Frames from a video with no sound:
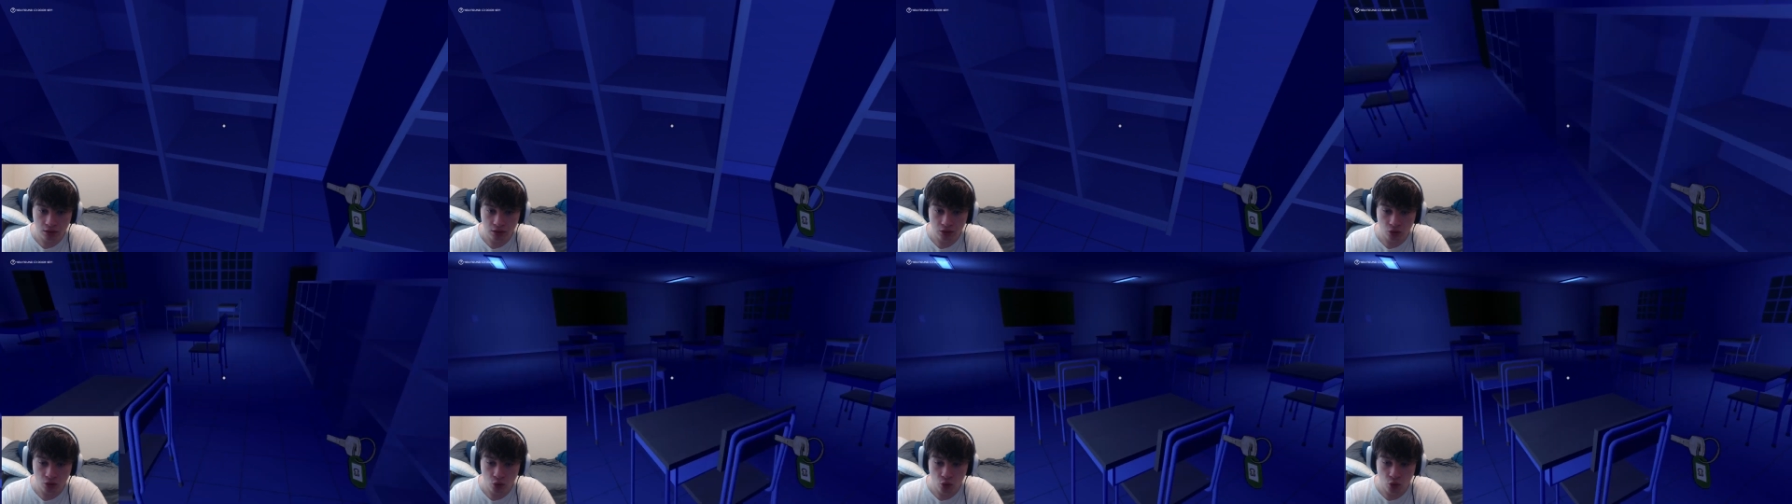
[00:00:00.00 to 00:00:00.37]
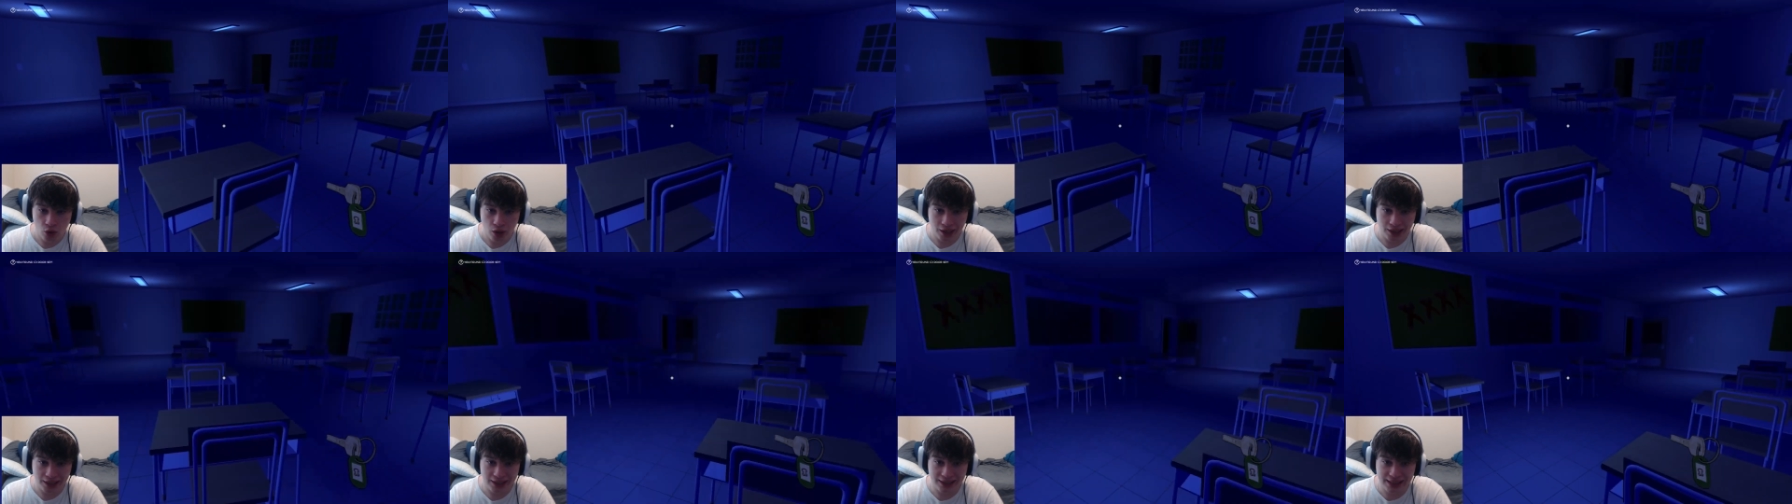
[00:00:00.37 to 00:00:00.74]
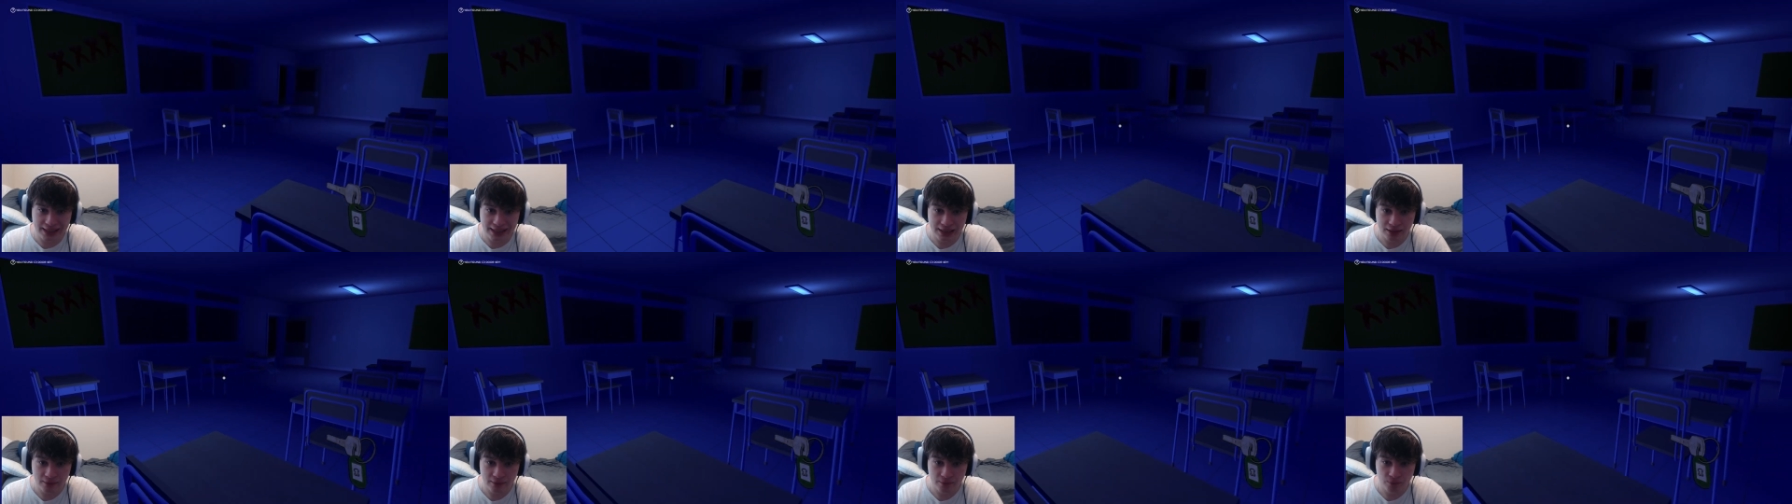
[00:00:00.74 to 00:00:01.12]
Oh, I got a key.
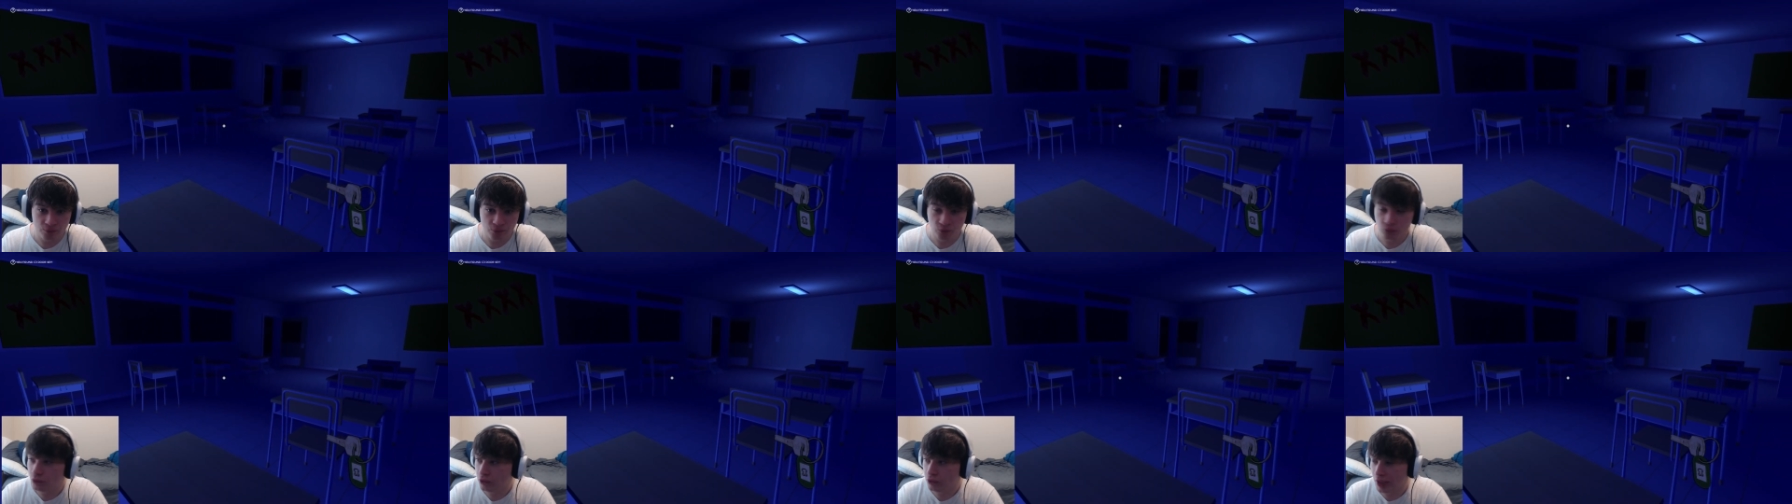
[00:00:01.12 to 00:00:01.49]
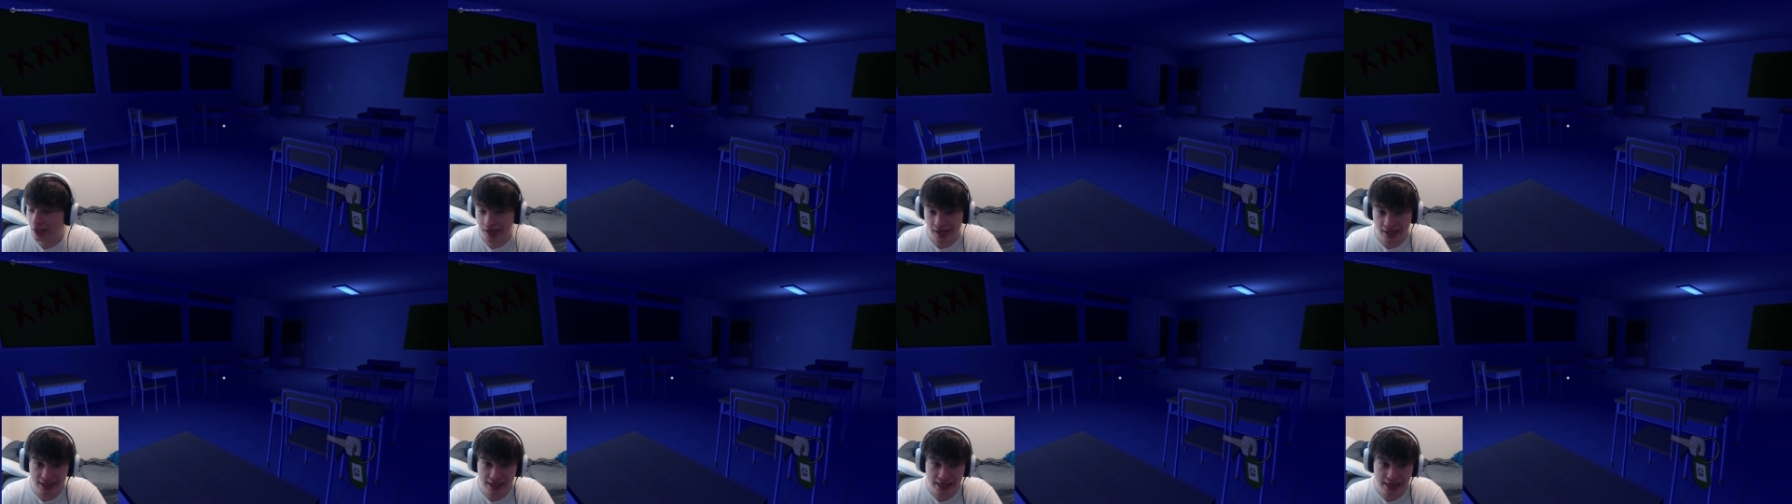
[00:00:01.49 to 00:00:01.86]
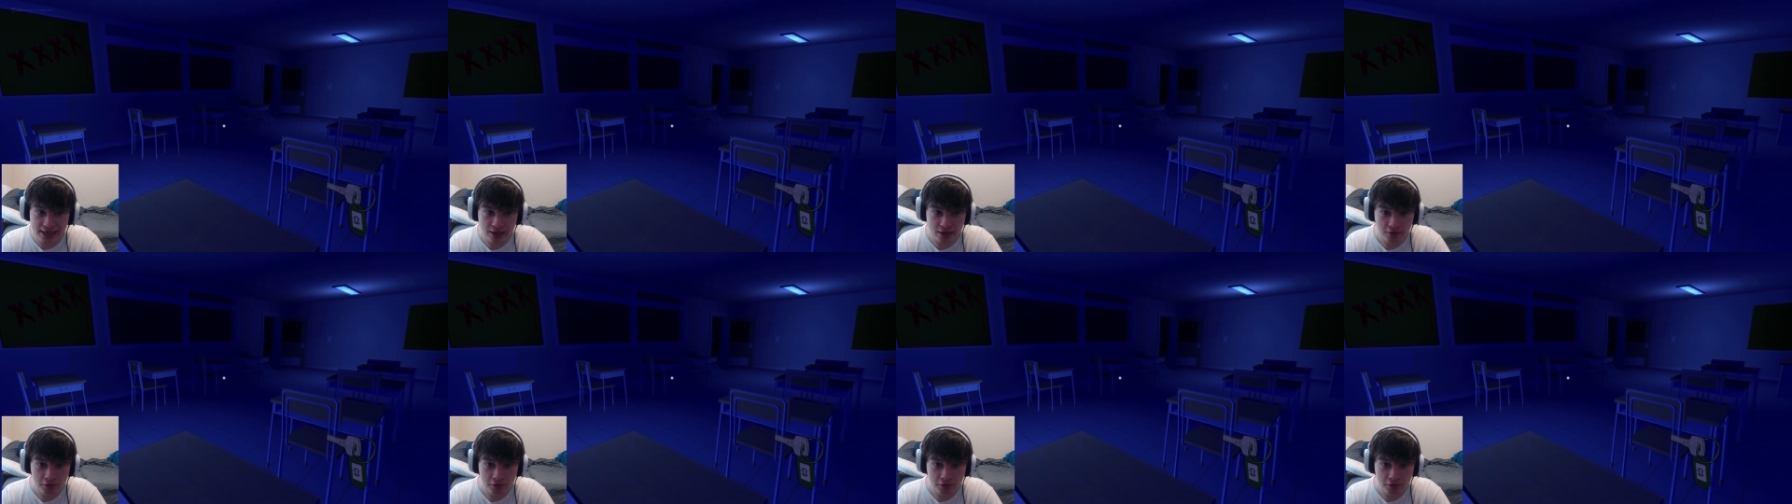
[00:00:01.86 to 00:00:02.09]
I got a key.